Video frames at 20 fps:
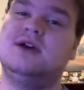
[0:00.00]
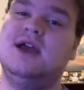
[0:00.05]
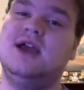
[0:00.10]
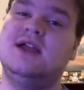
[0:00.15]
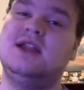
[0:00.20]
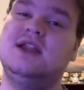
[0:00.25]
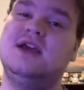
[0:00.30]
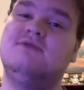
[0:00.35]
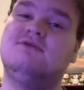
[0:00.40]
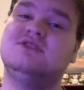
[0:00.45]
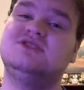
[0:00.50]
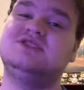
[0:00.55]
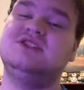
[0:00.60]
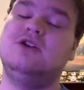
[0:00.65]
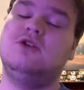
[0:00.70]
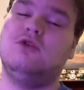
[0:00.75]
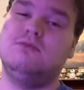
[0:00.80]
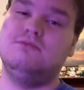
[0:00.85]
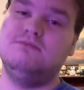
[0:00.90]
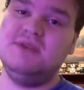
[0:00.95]
and every
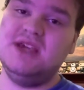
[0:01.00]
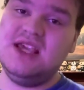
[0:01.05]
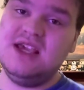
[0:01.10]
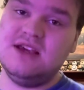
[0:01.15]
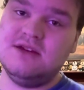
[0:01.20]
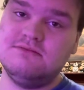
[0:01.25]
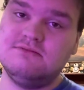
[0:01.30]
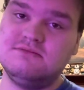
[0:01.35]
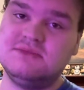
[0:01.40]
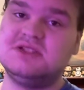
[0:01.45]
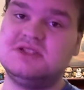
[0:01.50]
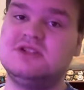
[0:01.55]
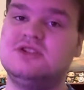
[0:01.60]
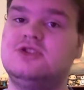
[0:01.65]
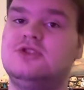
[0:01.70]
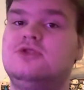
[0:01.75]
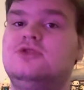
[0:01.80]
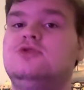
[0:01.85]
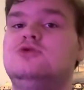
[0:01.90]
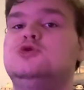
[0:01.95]
single memes
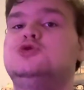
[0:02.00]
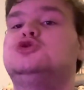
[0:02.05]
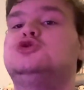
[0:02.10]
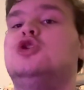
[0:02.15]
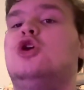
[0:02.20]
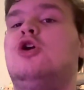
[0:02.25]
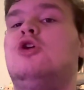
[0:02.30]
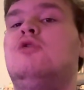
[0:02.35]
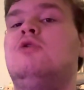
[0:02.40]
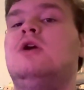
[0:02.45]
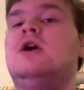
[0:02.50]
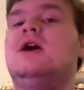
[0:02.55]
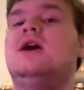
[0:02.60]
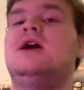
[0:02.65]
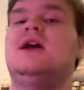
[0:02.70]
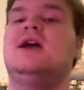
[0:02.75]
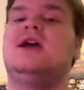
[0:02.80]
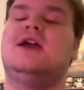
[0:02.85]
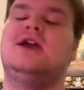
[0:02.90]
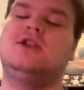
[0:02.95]
to do so
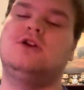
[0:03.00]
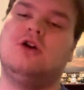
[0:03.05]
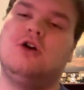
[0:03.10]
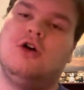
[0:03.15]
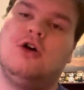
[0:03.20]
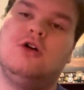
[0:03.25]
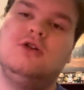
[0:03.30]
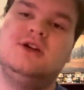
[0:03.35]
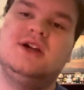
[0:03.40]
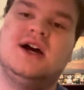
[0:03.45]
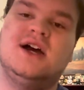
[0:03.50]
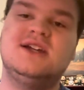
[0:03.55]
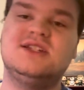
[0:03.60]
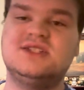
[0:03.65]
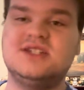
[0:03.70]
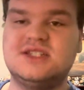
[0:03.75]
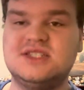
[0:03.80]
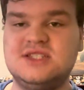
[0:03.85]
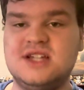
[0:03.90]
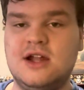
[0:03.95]
and all kinds
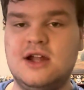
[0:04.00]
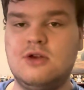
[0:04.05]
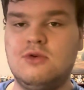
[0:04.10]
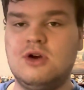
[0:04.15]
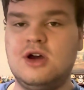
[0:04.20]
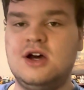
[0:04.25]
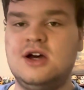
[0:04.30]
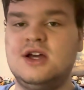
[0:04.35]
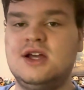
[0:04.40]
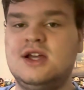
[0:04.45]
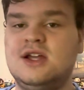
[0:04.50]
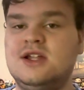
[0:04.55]
etc.